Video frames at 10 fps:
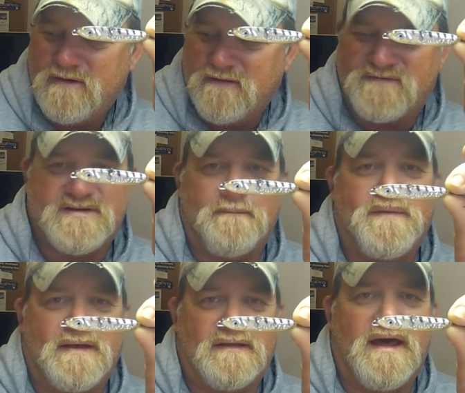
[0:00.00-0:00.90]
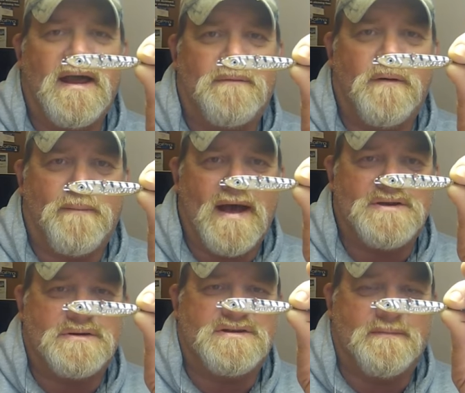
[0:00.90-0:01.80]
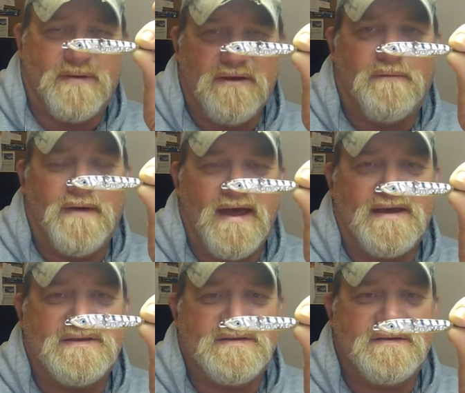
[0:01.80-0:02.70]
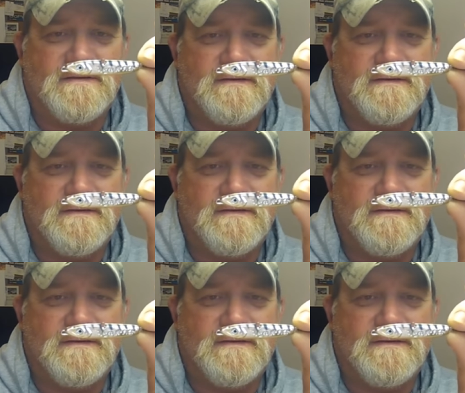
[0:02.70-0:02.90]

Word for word: of something like what Patrick Sébile makes,